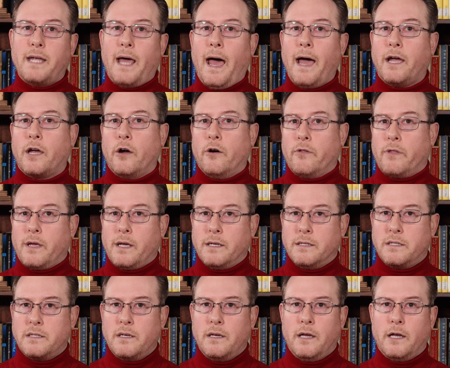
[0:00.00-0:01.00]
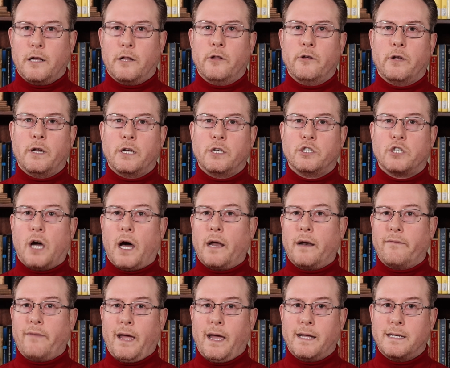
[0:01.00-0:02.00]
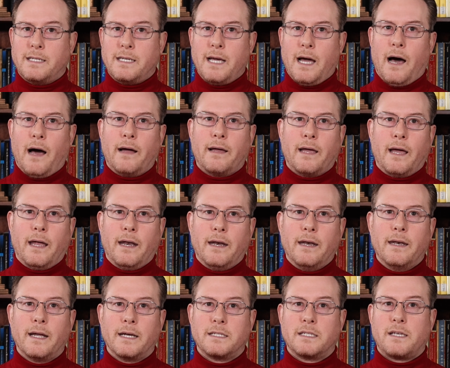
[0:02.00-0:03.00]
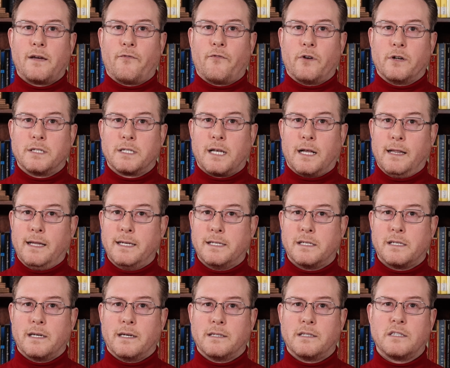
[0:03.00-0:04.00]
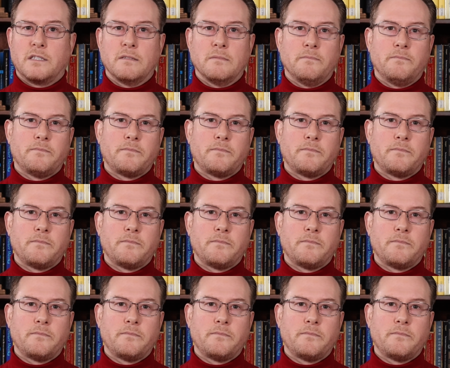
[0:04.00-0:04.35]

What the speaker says: to echo these, including John of Antioch and Nicephorus Callistus.